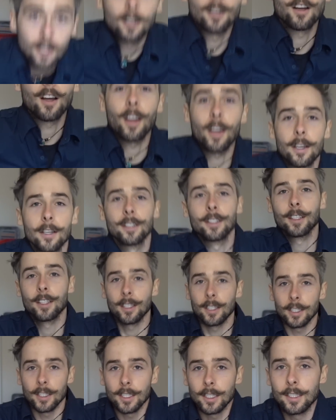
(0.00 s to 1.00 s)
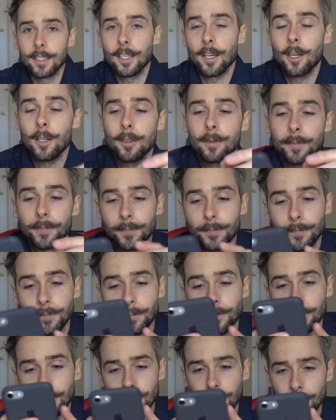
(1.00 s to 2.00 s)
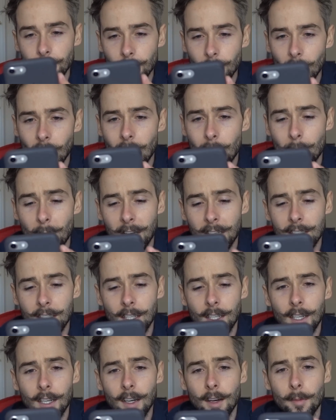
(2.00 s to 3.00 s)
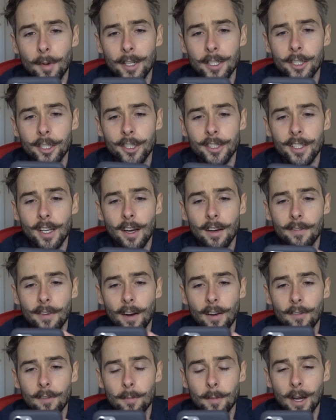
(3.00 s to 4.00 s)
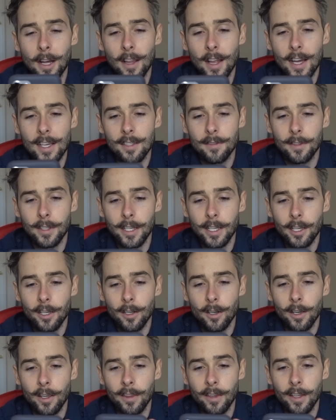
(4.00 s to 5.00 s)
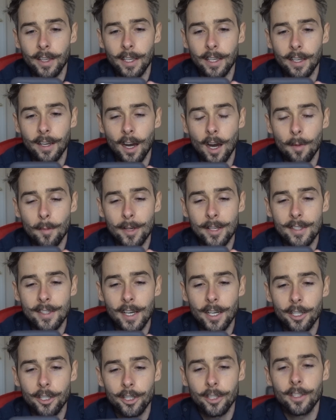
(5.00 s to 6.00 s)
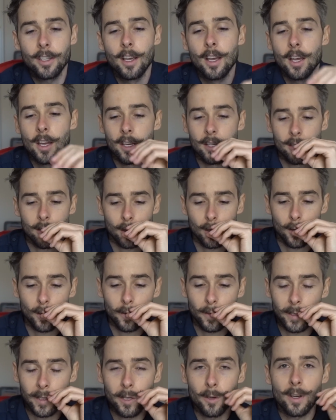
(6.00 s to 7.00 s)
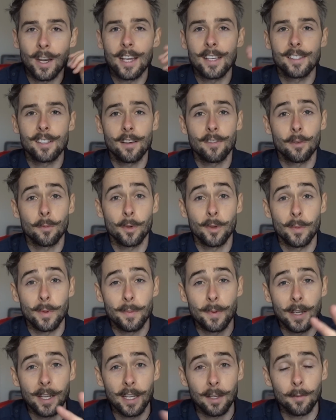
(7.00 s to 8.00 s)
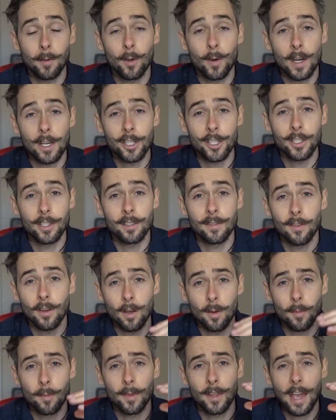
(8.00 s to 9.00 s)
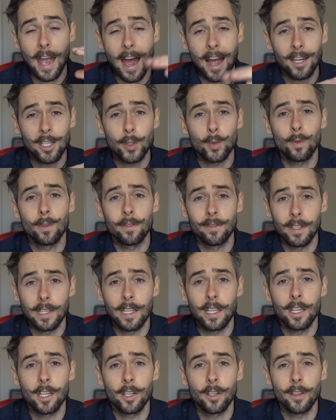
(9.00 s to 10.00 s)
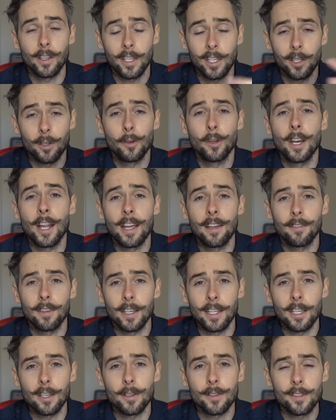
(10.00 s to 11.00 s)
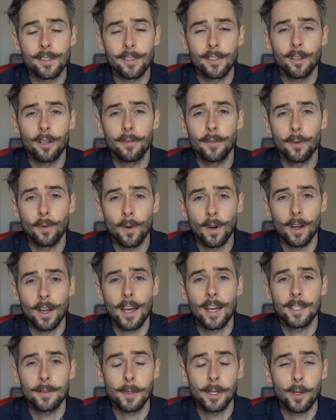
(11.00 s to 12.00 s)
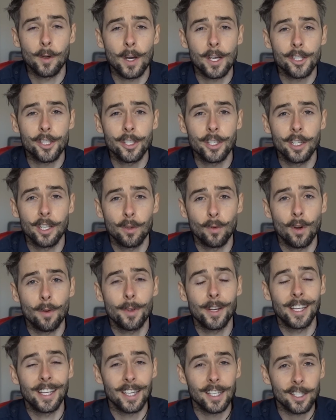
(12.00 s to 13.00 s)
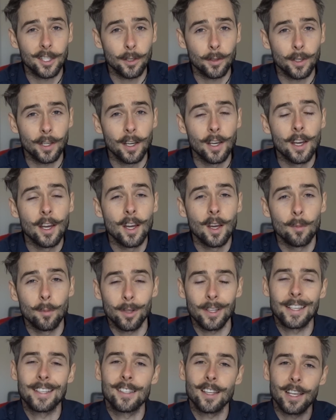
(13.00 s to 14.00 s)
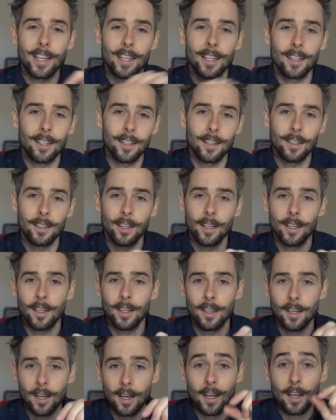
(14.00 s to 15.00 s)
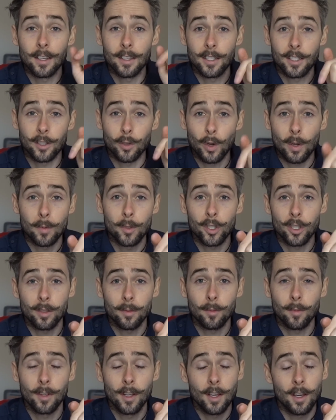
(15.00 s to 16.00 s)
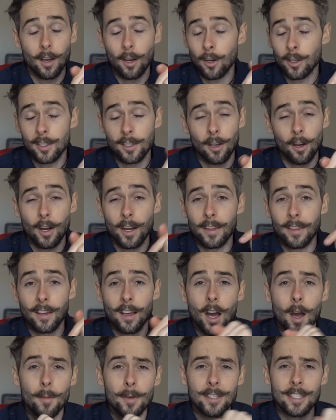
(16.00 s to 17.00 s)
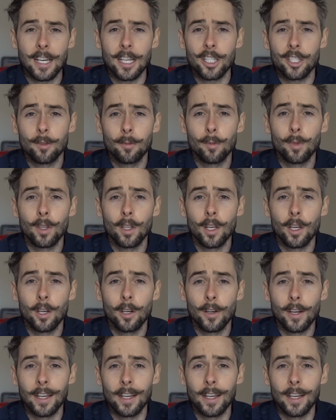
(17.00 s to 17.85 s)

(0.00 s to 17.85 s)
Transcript: Okay, so I picked a bunch of stuff off of my last video in the comments section. So on the Q&A stuff, I'm going to be picking questions from the actual video, the Q&A videos. So if you want to ask me a question and you want me to get to it, please link it in the description, or sorry, in the comment section below,